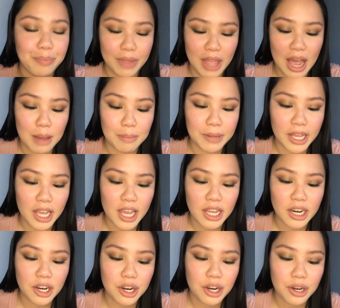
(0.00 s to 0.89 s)

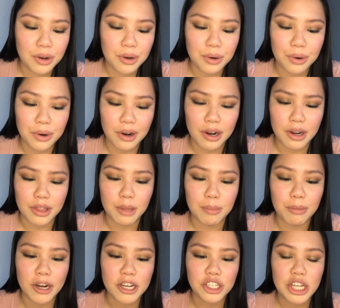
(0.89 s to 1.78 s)
applicator or the
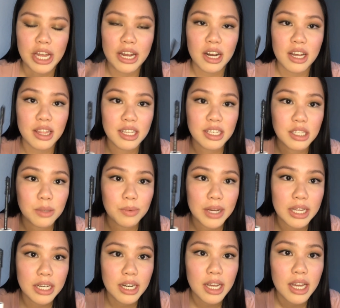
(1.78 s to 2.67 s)
brush head on this
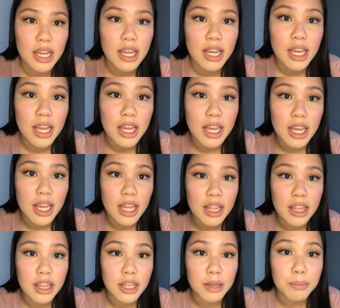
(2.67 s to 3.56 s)
one.
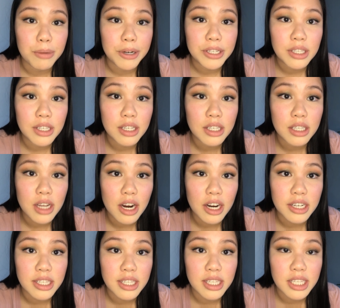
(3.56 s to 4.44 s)
The bristles
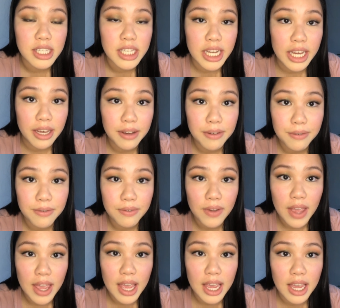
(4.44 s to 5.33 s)
are stiff
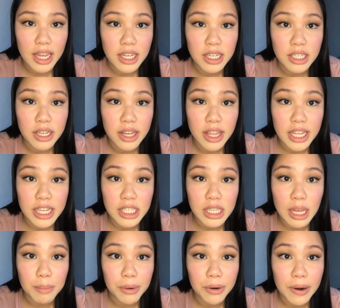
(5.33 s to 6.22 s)
and they
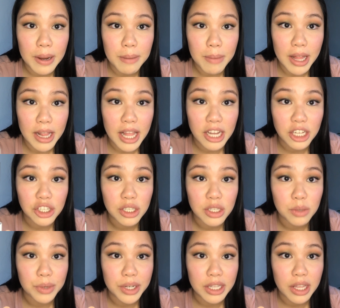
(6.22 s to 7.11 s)
separate my
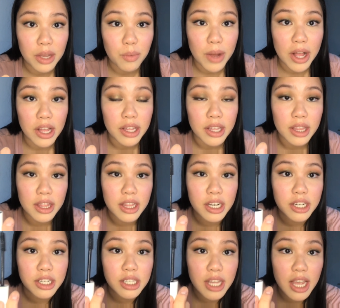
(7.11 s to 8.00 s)
lashes really well.
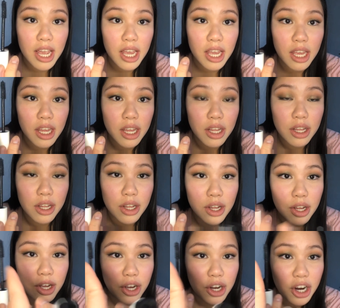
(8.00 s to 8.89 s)
There's a
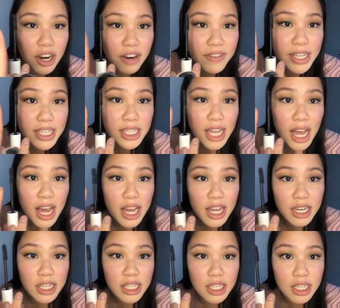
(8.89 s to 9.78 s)
curvy side